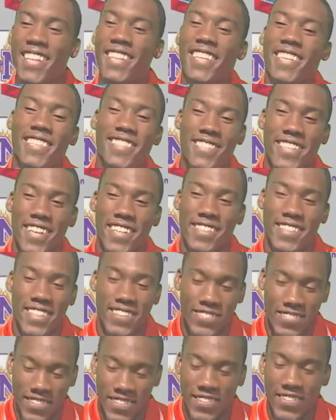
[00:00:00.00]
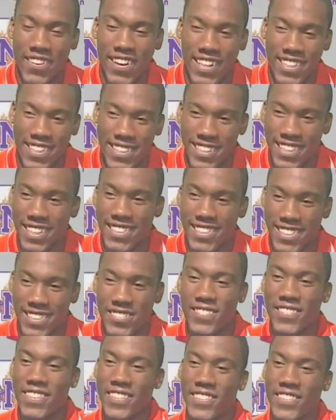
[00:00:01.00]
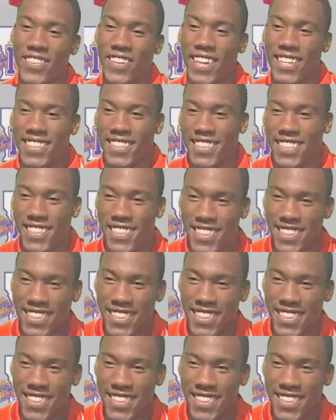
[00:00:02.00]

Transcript: Yes, I definitely watch it.